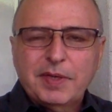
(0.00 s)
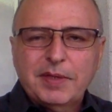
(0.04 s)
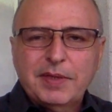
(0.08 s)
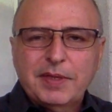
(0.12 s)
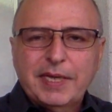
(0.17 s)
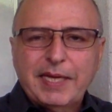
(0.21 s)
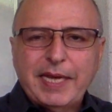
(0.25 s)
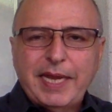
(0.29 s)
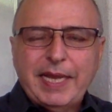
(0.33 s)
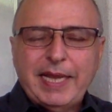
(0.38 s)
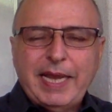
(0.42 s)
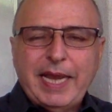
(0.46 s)

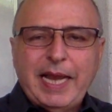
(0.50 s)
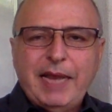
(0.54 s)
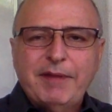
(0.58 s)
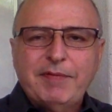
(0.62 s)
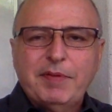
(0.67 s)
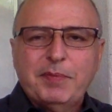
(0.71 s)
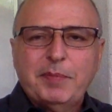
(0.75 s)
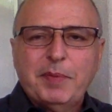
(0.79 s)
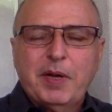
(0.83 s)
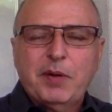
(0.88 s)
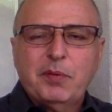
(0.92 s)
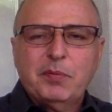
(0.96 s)
that I have
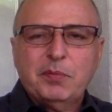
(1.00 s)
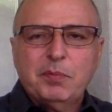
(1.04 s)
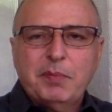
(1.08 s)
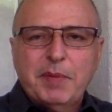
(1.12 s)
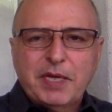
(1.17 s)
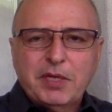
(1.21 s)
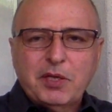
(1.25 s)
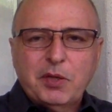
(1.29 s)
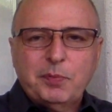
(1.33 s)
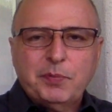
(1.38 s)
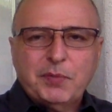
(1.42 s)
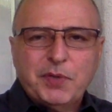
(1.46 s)
about my
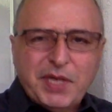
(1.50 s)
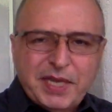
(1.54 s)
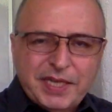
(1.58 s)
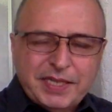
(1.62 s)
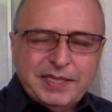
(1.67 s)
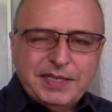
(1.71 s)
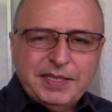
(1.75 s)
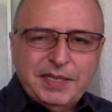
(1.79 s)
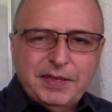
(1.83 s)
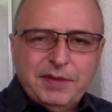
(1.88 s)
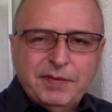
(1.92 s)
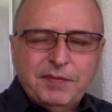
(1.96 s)

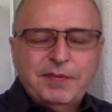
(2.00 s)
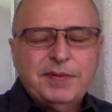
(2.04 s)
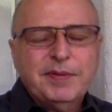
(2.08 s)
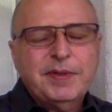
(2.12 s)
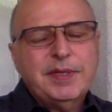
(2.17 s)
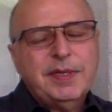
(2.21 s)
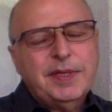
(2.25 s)
objective,